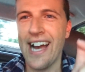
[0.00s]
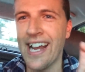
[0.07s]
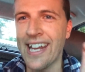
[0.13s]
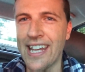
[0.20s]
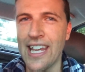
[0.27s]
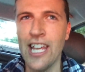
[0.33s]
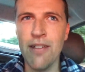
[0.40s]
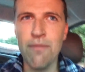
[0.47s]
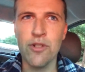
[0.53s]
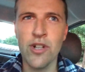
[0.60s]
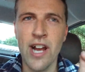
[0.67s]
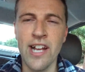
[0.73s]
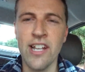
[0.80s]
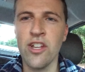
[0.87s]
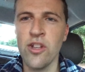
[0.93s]
I keep
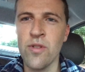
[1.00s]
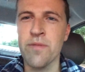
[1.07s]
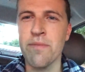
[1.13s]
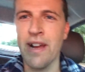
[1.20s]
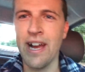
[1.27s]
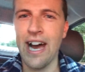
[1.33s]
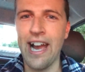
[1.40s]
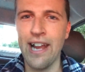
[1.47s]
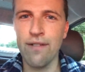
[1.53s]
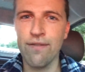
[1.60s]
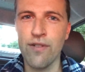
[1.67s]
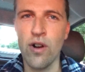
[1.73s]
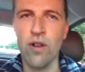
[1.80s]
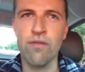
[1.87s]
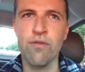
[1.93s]
trying to use my
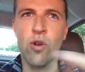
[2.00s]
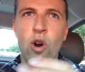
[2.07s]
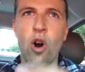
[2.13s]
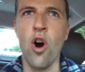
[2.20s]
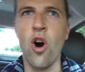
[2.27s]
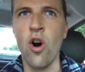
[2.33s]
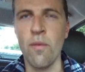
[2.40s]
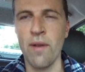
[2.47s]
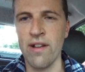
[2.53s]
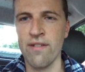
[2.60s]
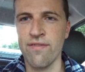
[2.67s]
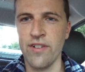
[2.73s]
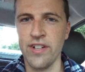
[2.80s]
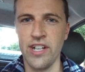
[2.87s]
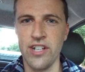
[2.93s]
iPhone for all my
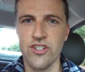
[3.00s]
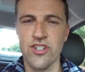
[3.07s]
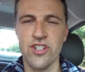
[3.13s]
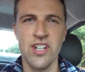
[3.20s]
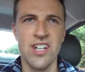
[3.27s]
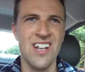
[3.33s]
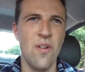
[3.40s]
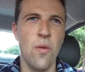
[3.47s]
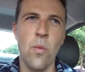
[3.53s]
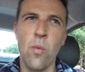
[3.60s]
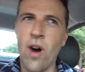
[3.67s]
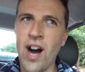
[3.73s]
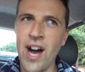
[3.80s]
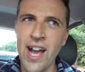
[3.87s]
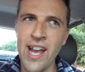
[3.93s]
footage.
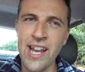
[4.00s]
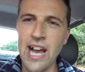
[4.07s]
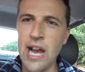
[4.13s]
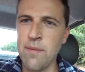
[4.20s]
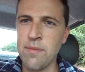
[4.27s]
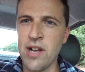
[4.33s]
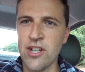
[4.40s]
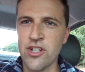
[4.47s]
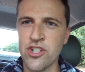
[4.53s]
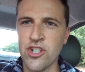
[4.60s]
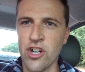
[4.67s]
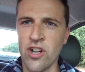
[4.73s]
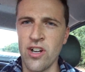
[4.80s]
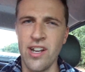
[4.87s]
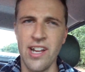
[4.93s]
Why? I'm not
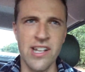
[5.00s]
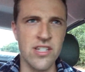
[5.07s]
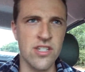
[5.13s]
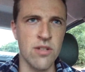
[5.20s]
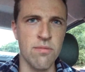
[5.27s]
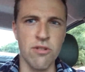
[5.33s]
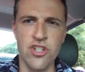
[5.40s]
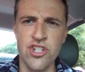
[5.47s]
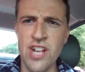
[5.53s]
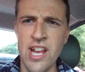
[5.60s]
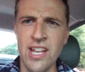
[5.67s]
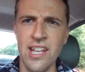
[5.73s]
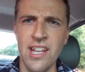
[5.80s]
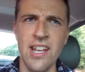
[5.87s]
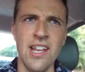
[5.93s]
sure. It's super
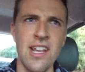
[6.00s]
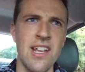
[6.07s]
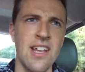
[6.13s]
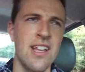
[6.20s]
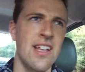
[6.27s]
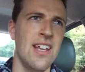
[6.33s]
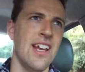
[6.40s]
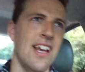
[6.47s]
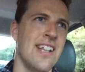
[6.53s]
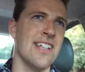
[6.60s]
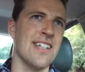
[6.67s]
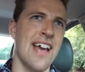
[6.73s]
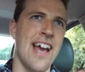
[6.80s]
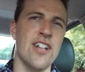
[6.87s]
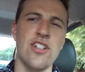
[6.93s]
shaky. It
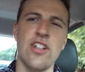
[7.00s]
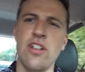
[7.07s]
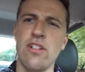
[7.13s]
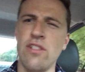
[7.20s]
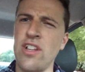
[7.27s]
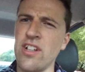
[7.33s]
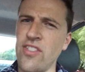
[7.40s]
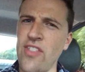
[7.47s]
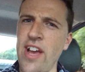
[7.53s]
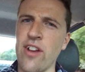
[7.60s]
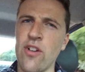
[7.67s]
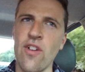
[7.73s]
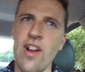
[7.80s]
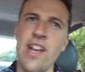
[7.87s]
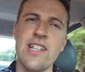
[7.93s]
doesn't actually look that
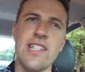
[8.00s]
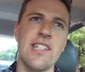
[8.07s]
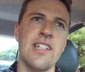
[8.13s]
great.